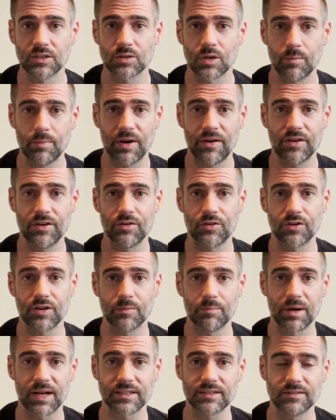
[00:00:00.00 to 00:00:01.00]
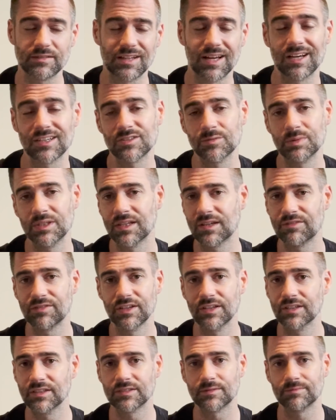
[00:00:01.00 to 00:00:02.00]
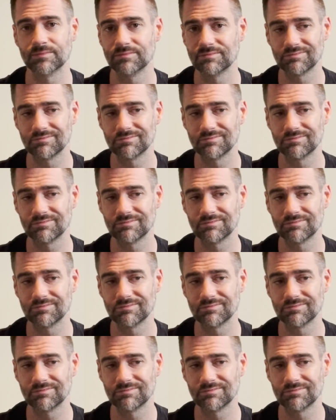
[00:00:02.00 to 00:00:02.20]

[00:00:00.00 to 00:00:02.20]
So I buried her under the path. Nah, she's been there for years.